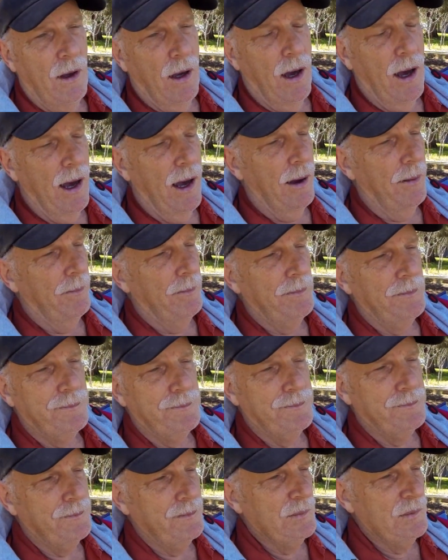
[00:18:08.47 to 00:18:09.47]

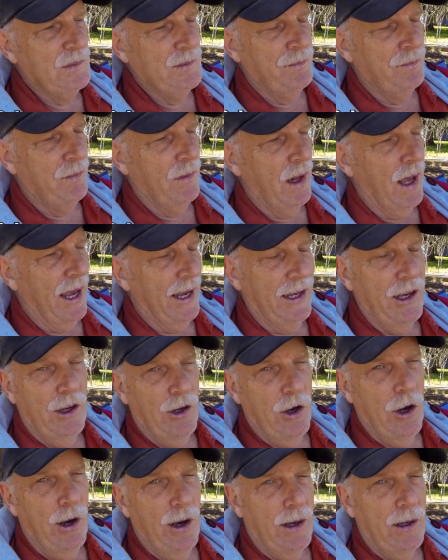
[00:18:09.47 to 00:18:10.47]
I
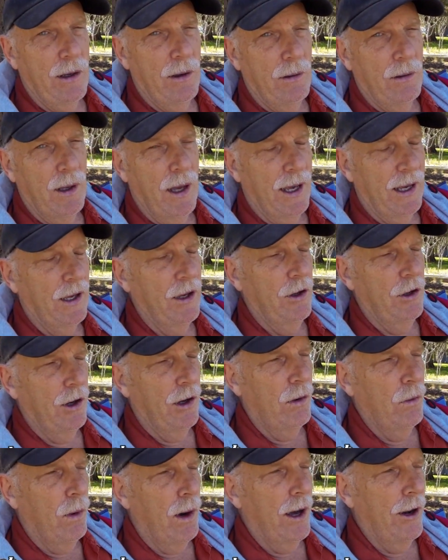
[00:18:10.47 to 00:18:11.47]
could cook. I can
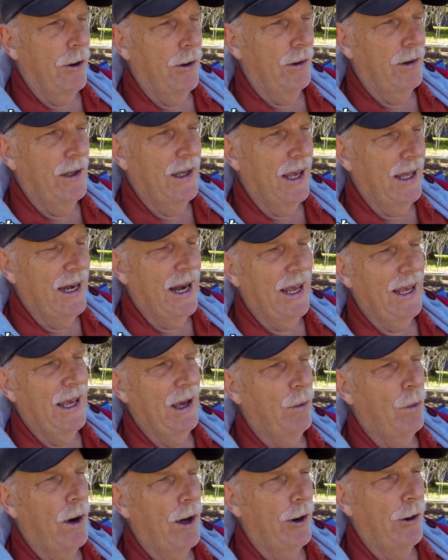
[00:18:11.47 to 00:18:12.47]
cook water. Can I
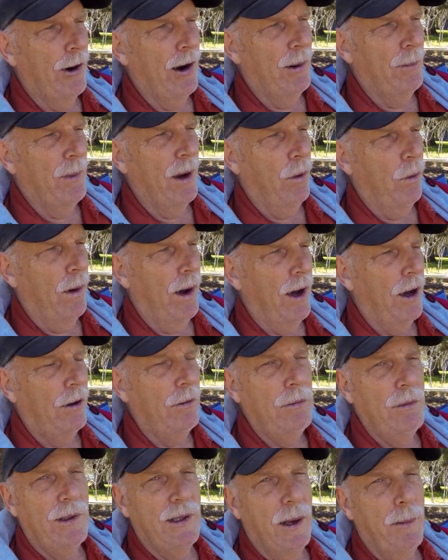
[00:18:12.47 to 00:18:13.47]
get water out of my
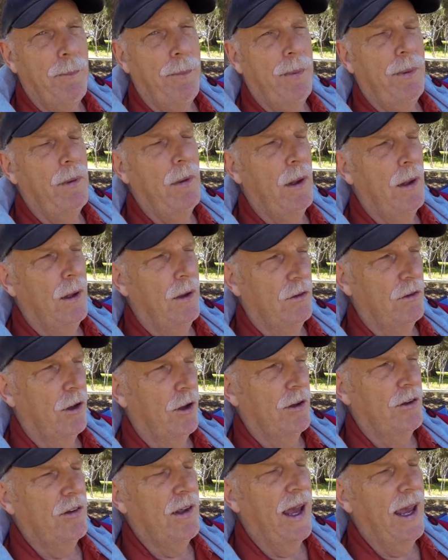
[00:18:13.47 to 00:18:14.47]
well? Yep. As
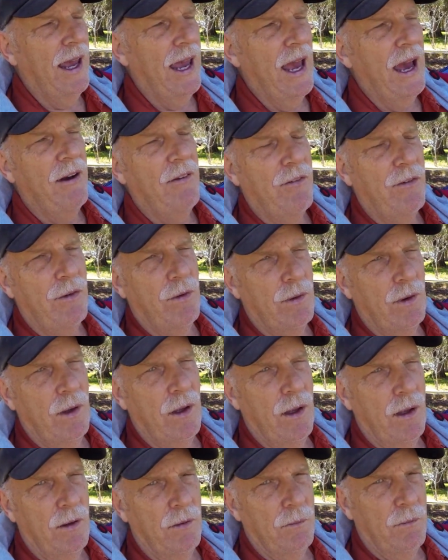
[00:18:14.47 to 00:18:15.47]
long as I have
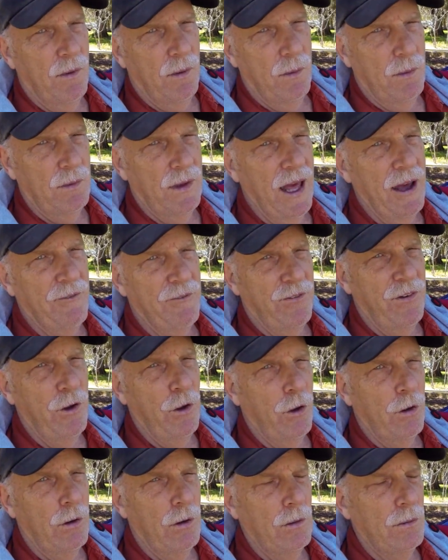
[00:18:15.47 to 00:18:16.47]
that
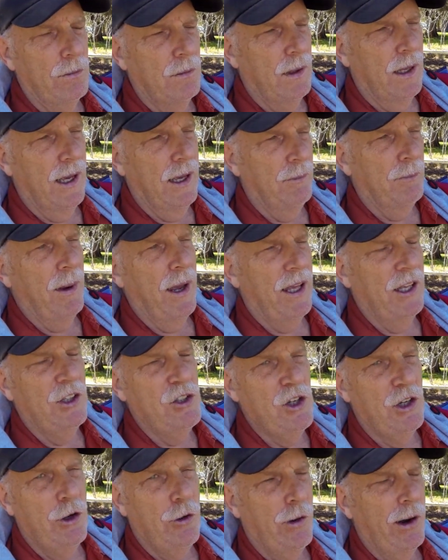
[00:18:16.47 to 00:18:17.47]
fuel and my
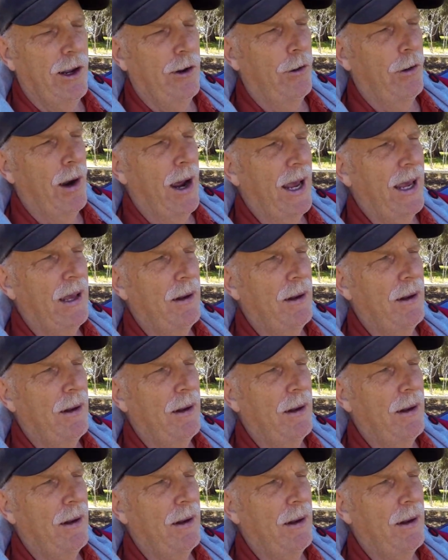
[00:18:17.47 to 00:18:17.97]
generator, I